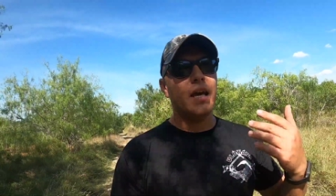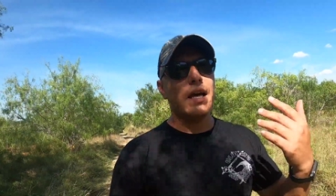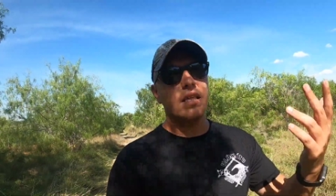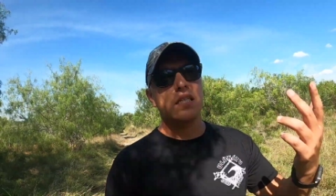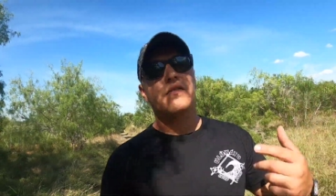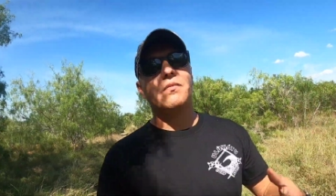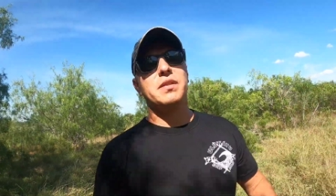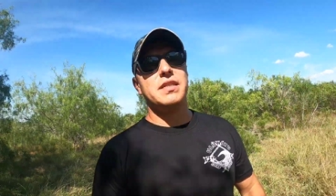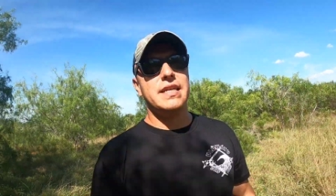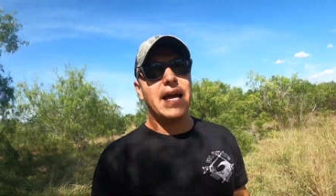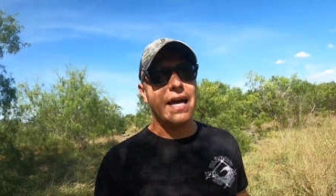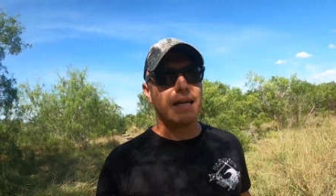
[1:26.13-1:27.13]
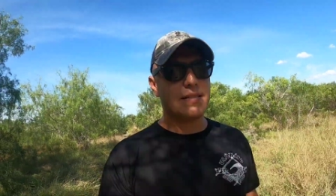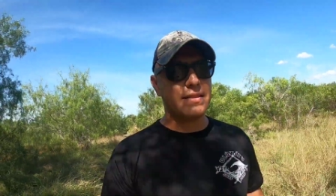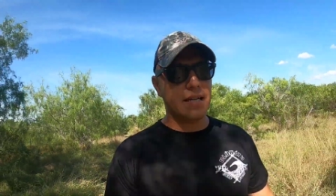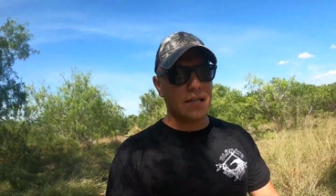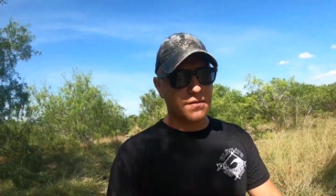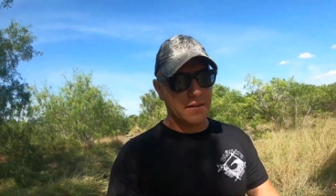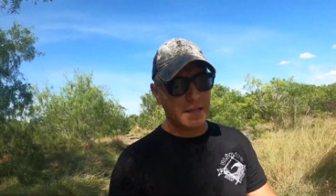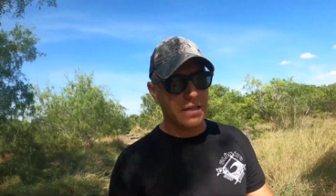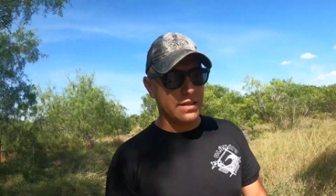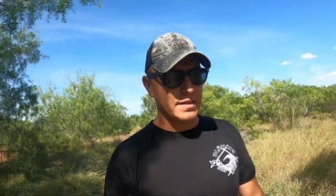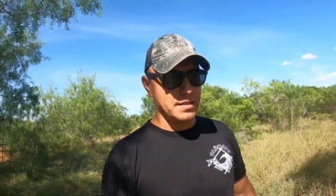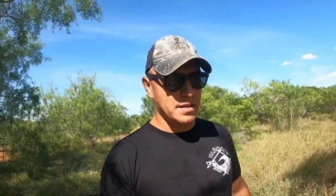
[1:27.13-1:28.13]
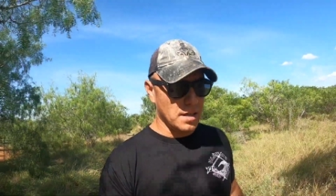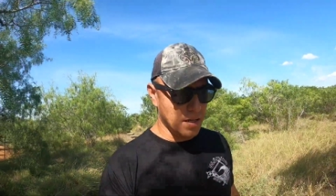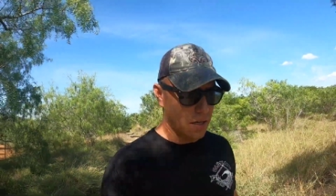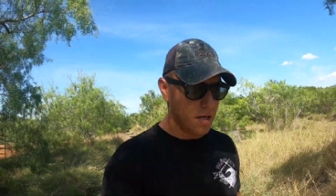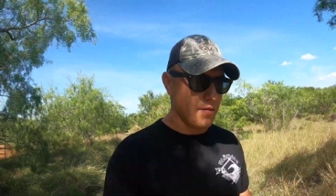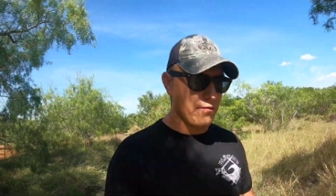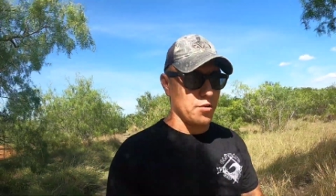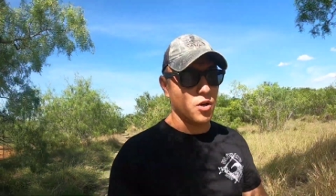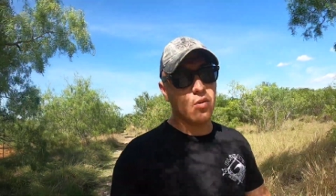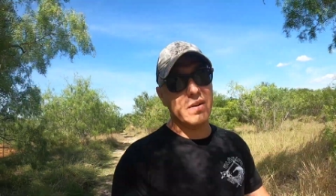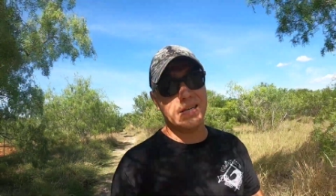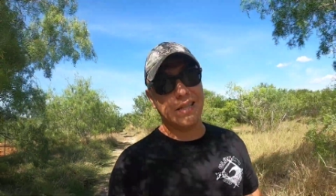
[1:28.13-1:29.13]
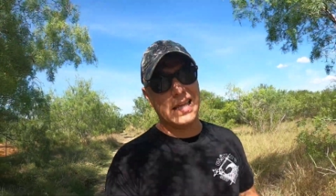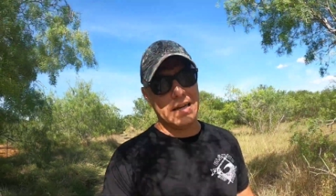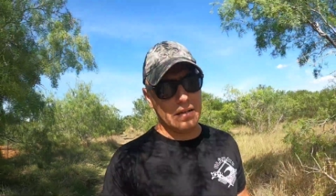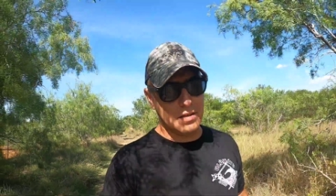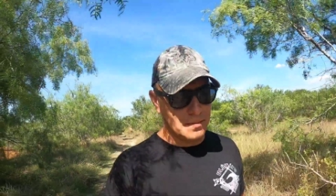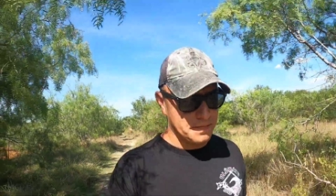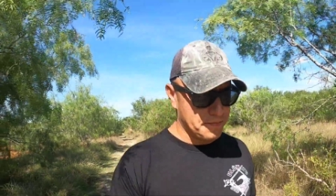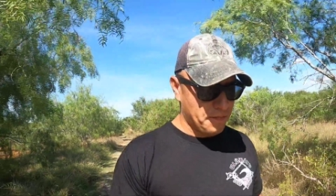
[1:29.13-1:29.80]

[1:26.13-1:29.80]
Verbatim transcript: at least from the tax side of things, um, for owning land.